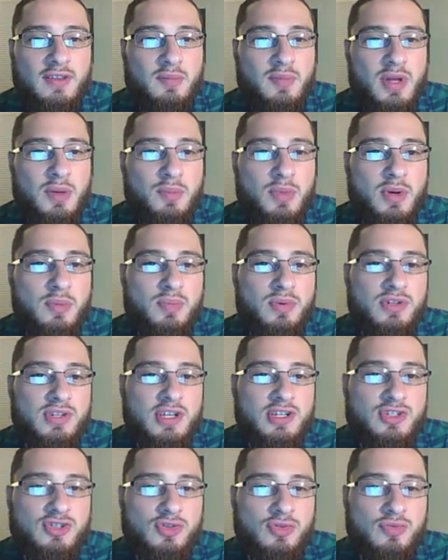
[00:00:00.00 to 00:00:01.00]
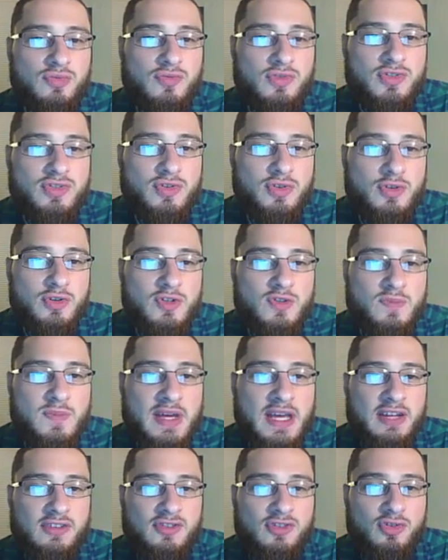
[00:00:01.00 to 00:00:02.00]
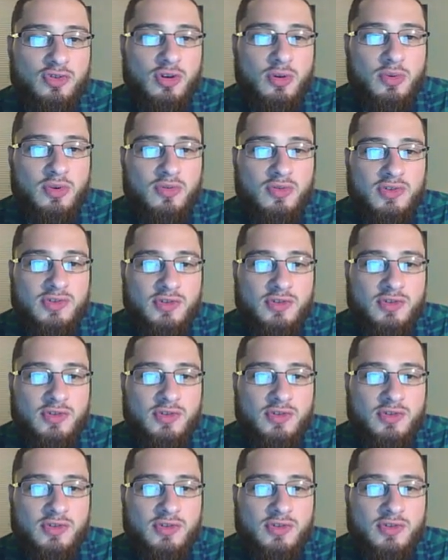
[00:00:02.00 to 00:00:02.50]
the membrane potential returns back to normal,